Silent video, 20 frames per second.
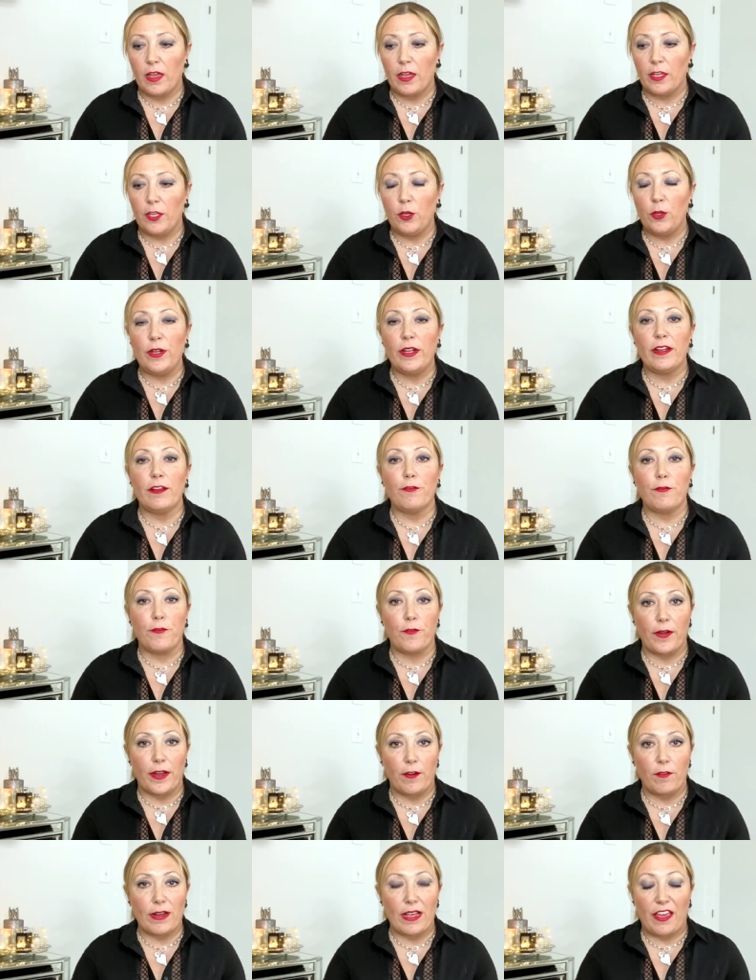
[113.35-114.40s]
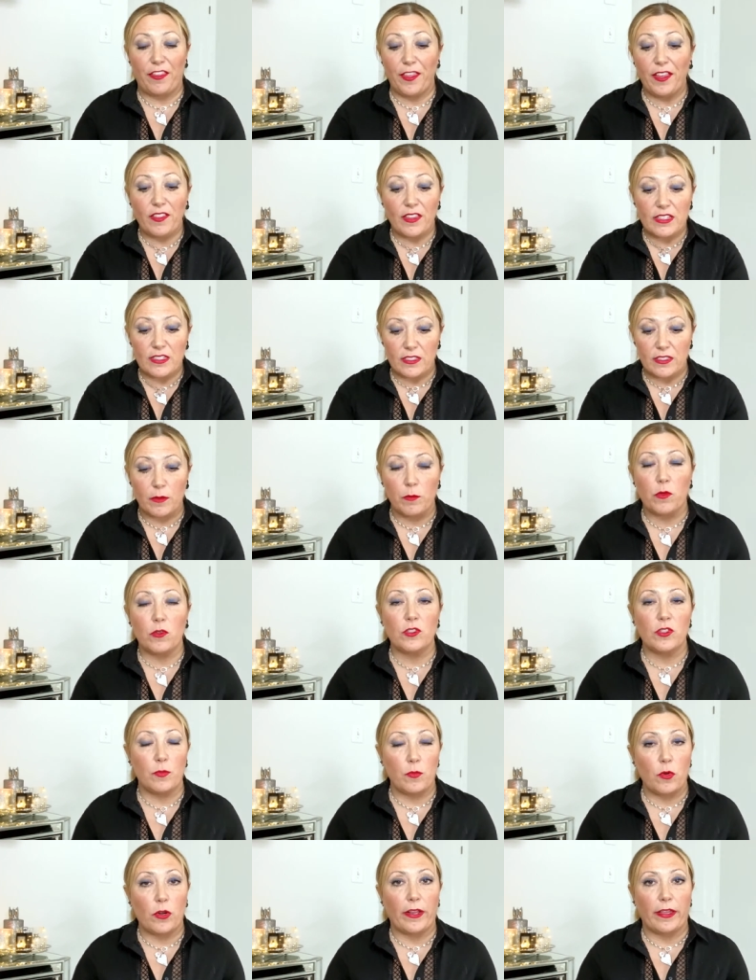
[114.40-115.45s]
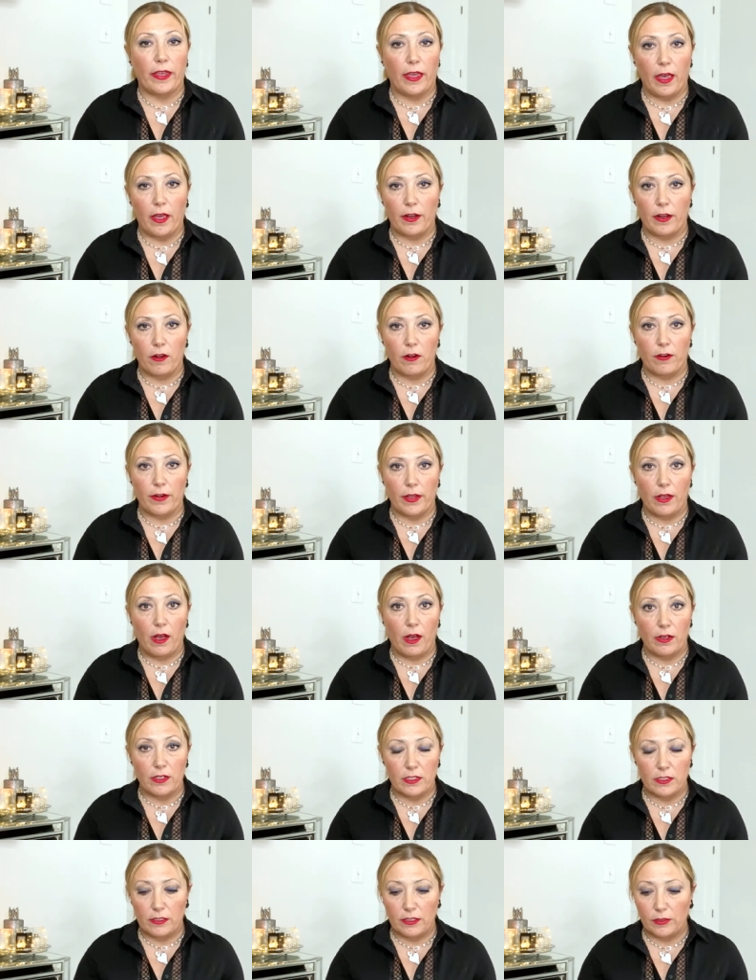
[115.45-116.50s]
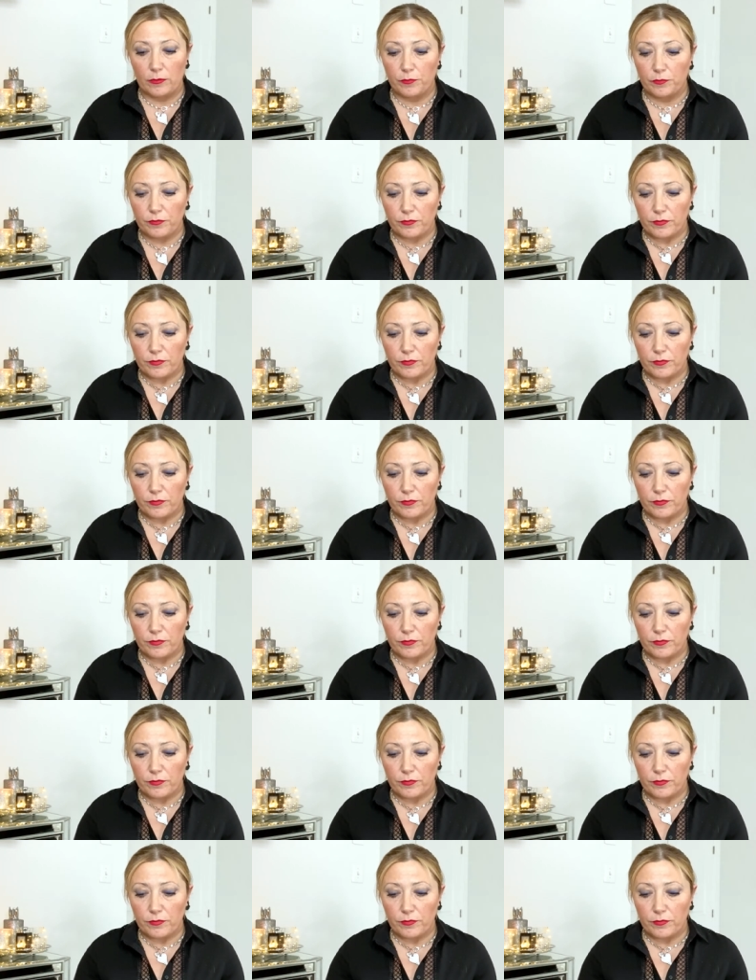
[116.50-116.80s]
You need a fragrance. I think this is the most important category, honestly